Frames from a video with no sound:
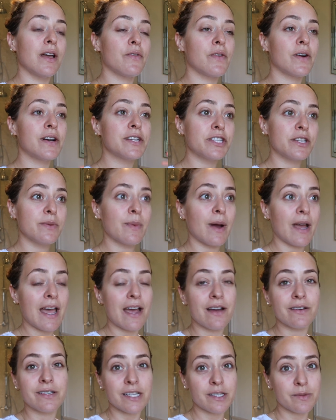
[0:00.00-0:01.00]
If I do my
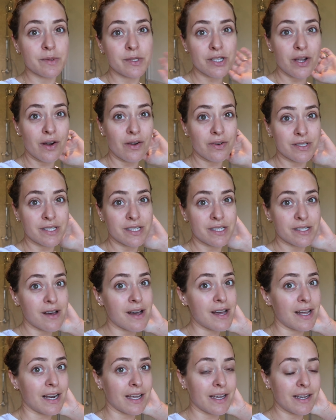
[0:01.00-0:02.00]
hair, it takes me so long to
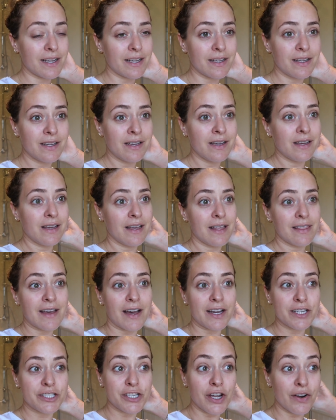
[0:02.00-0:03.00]
style it
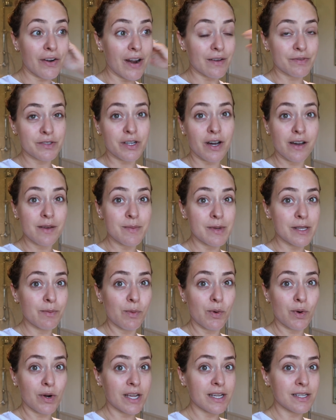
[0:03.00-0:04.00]
that I don't have time in the
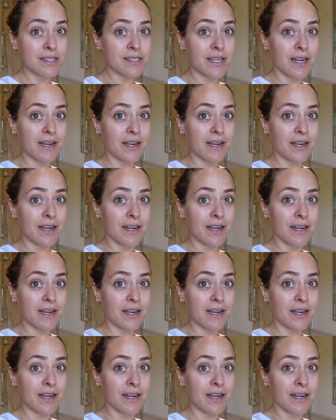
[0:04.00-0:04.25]
mornings.